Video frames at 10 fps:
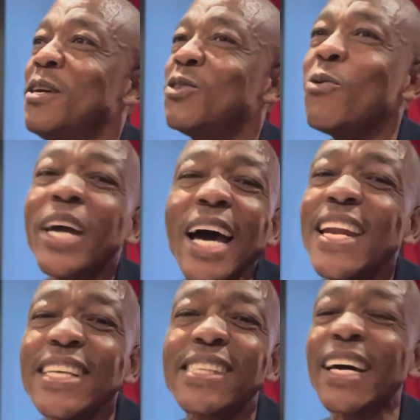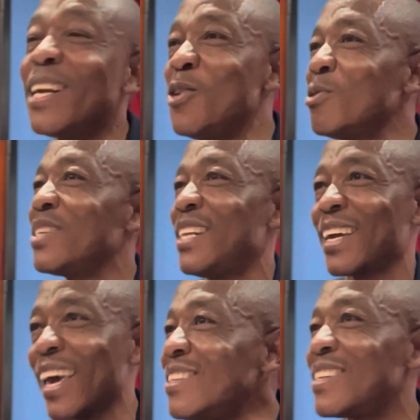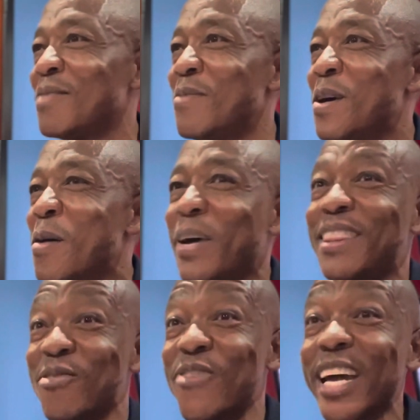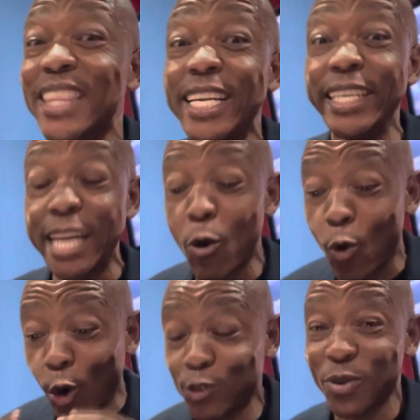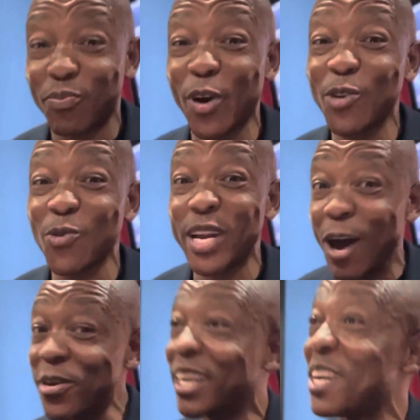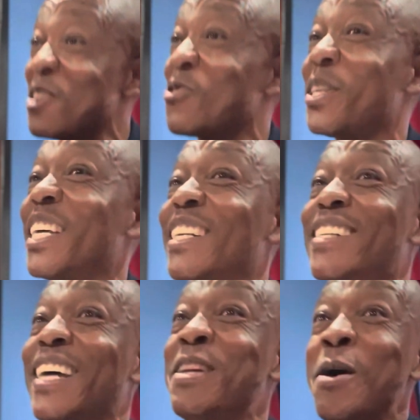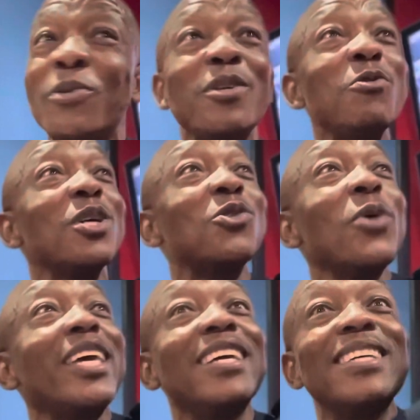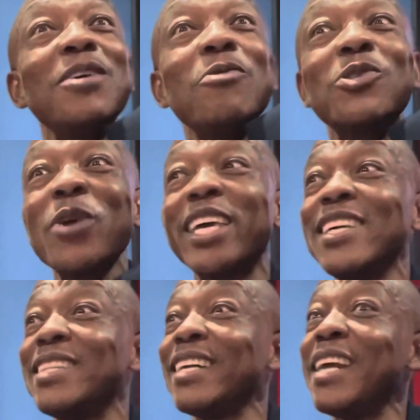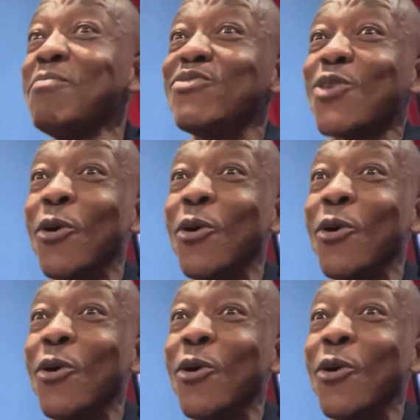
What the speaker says: So we can't necessarily use it against him. But the fact that he now got to a point where now he can enjoy the return, because he was working. He was working the day before.